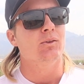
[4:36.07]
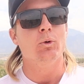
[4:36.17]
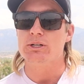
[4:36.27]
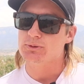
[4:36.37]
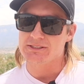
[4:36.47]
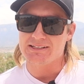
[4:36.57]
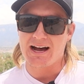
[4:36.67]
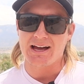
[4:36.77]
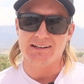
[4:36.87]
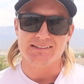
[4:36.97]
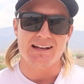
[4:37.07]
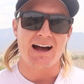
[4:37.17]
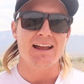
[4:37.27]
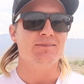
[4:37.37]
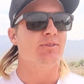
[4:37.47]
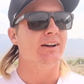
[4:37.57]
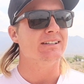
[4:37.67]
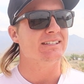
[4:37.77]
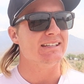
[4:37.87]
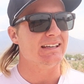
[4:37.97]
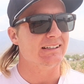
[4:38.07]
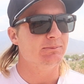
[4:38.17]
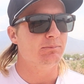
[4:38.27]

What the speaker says: which was not fun to see.